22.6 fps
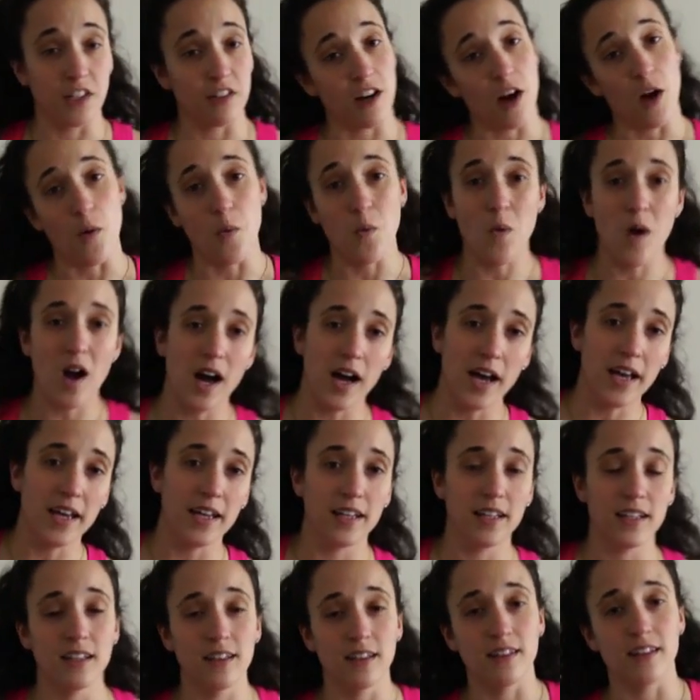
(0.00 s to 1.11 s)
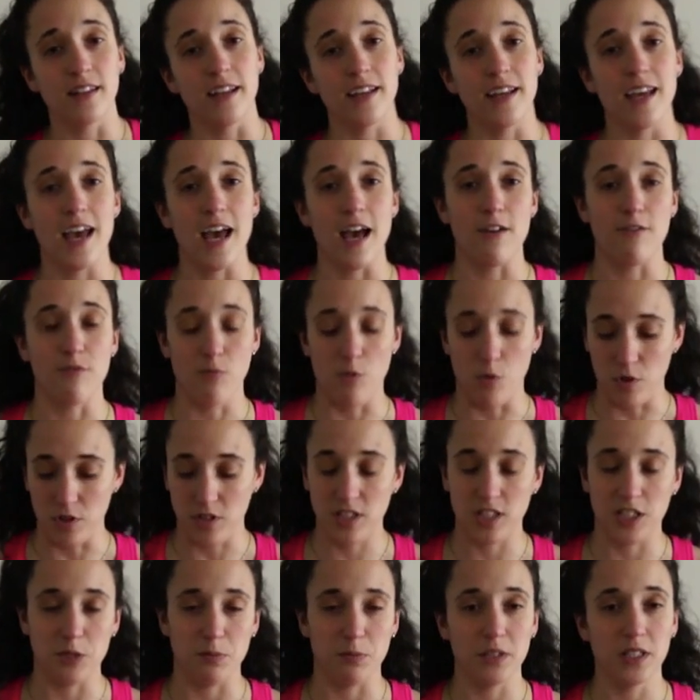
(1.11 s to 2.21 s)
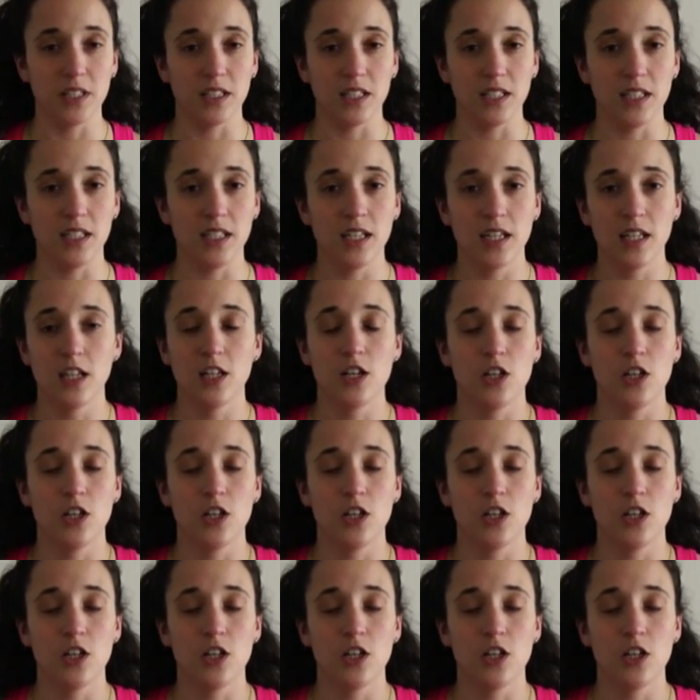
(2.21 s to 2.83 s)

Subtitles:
are out wide. They have more stability.